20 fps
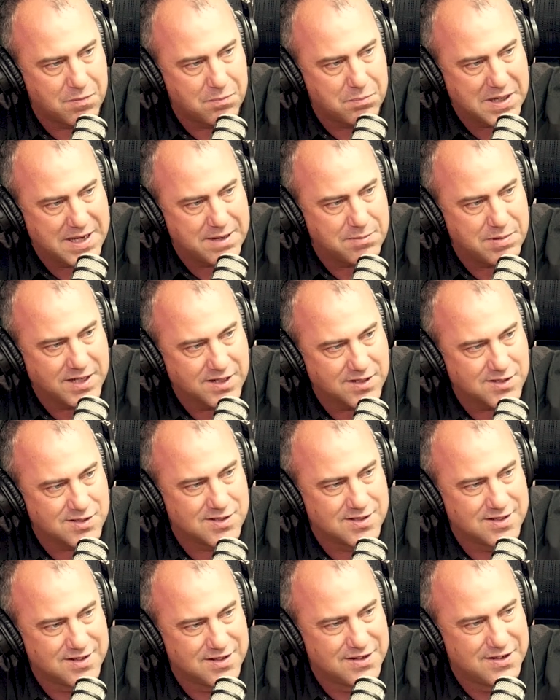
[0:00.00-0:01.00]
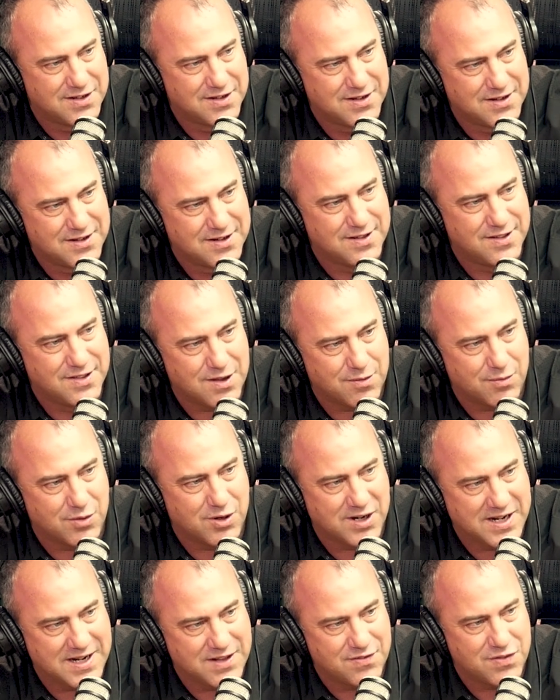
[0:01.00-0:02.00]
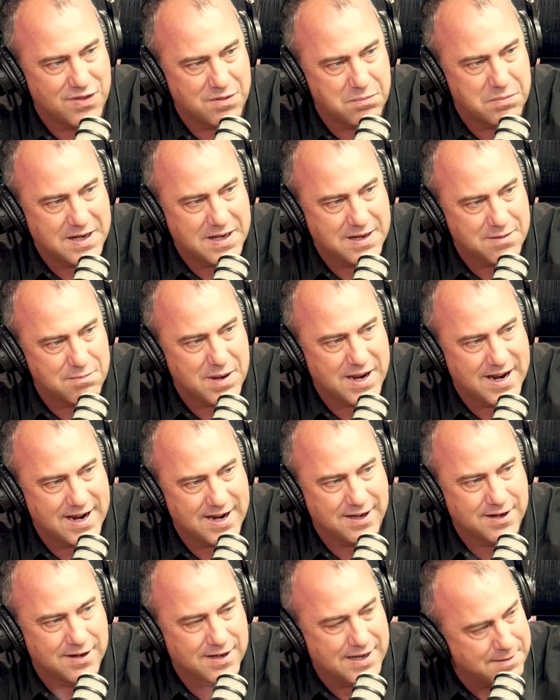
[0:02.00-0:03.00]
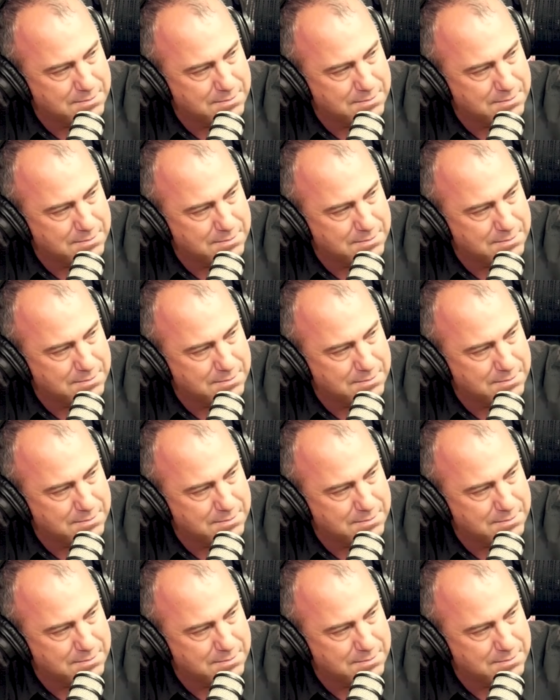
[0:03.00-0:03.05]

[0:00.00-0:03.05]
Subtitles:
BBs that were in the beanbag